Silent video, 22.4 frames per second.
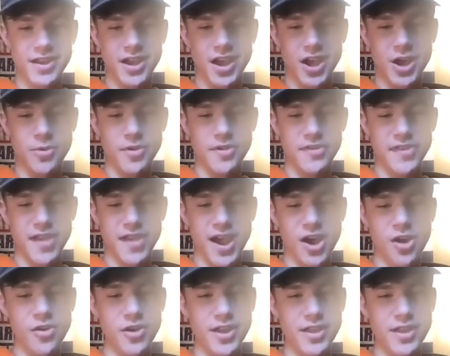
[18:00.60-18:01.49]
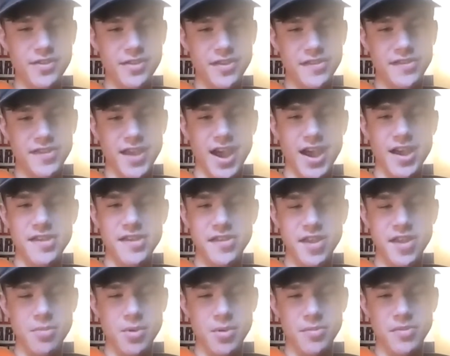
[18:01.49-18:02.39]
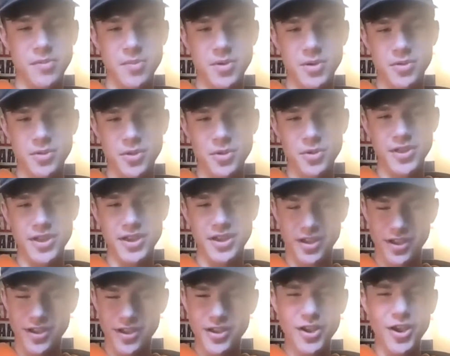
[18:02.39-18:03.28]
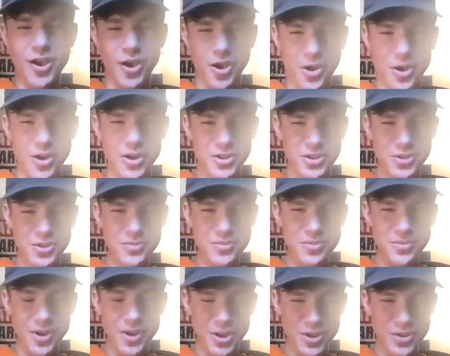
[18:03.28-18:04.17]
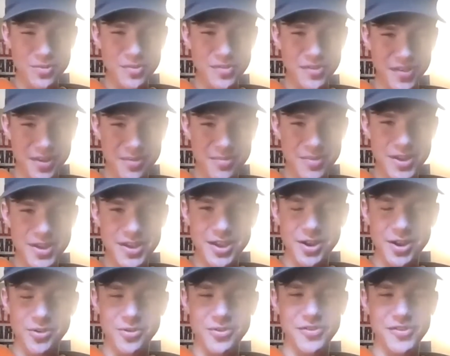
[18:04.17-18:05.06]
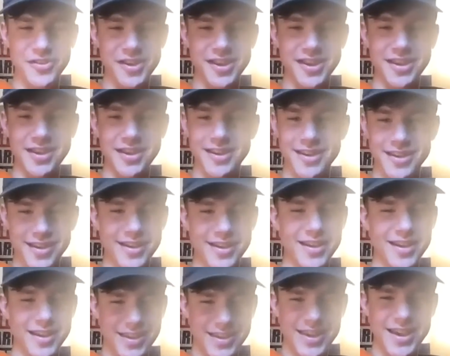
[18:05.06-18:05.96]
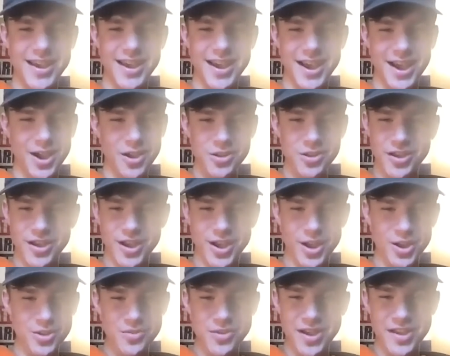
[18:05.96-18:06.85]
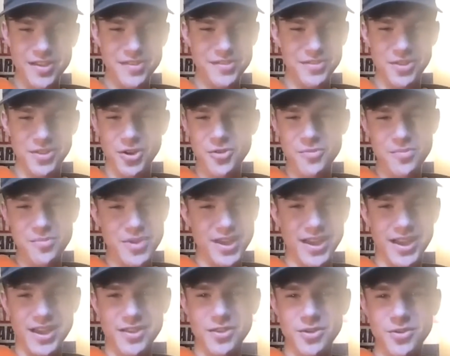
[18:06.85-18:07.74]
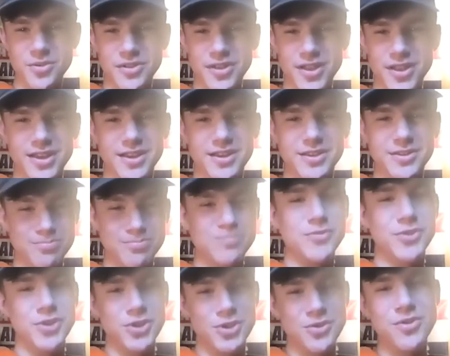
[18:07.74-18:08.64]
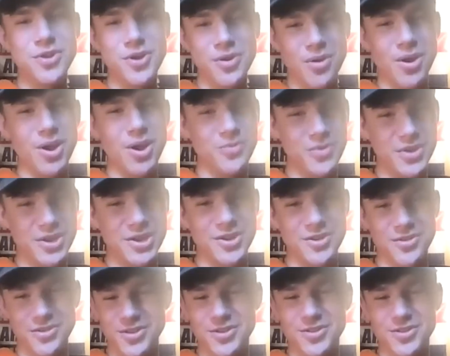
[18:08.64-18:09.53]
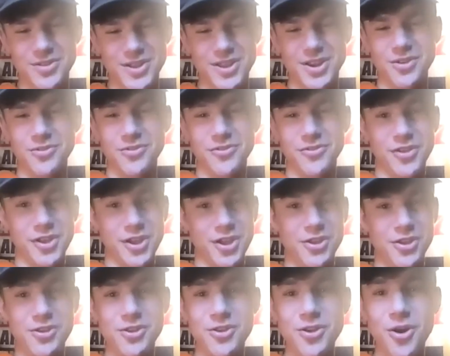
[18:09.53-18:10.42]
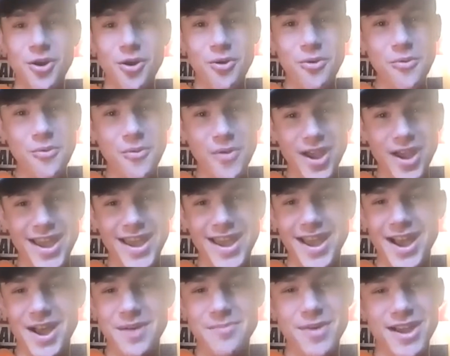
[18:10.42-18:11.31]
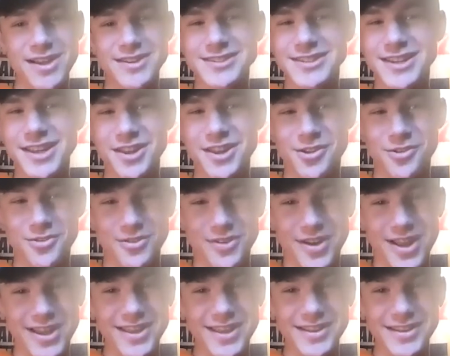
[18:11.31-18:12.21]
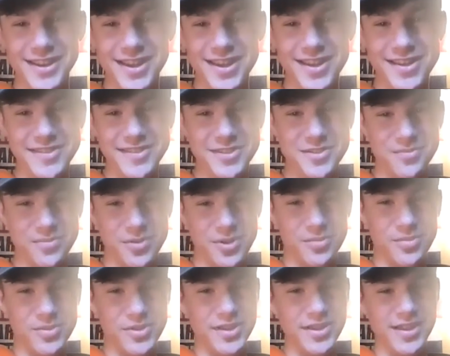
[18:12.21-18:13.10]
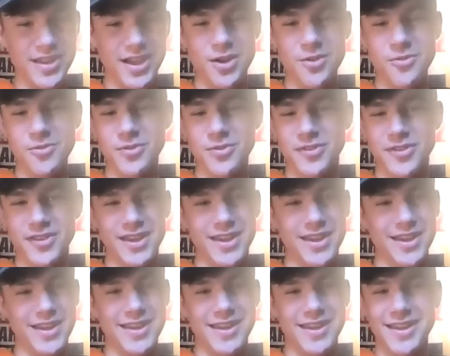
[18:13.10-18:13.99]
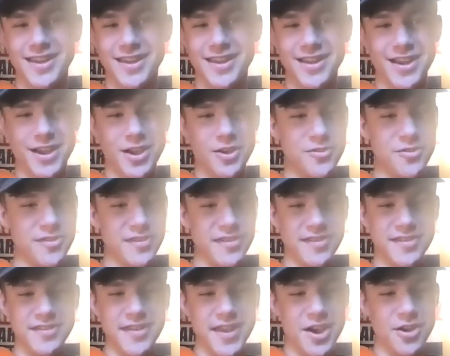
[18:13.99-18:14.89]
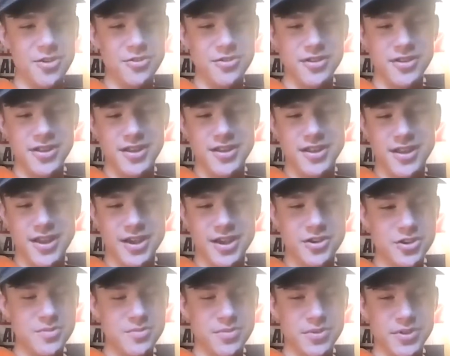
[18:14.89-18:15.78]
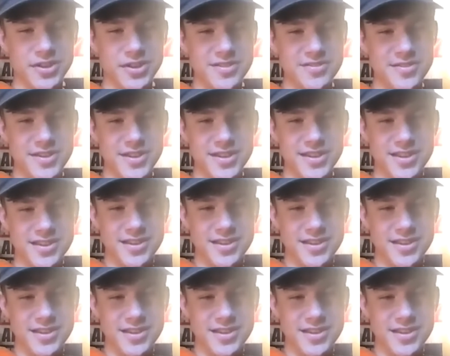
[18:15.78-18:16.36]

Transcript: I was out, and these guys came up to me, and they're like, "Are you Timmy?" And I was like, "Yeah. How do you guys know me?" And they were like, "You know how we know you." And I was like, "No way! I'm actually getting recognized in public." I was astounded. I couldn't believe it.